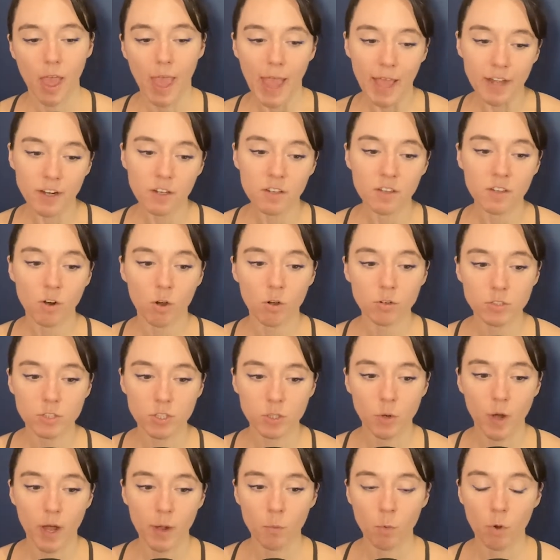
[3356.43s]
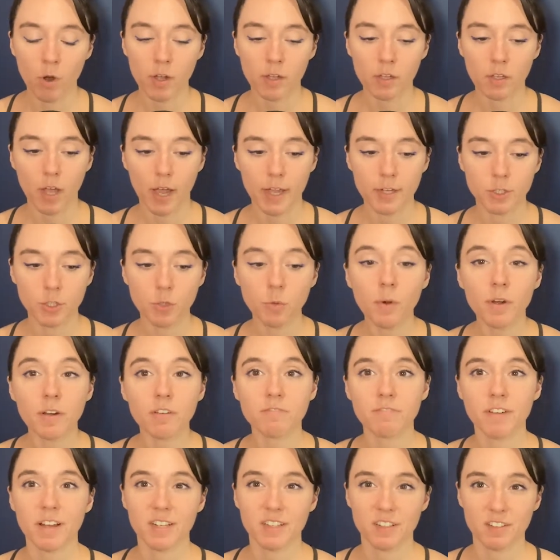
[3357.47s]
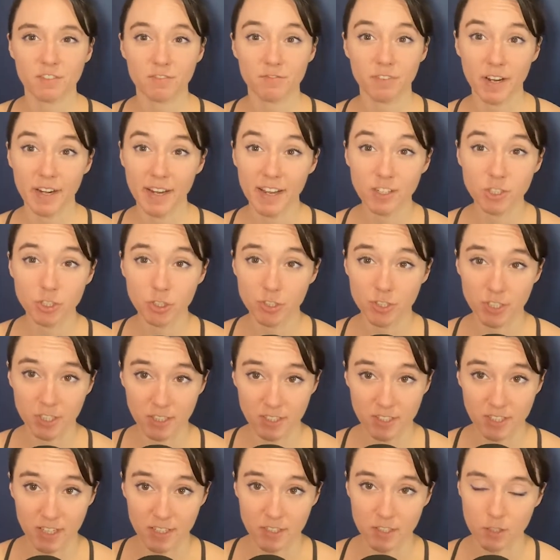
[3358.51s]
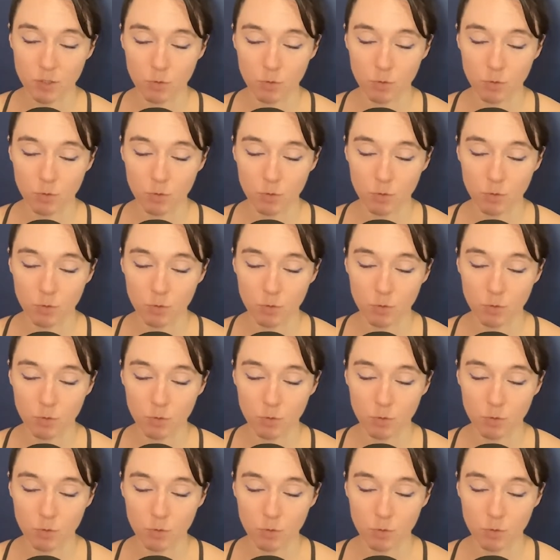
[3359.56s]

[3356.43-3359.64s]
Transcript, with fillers: And then also I do want to find financial success as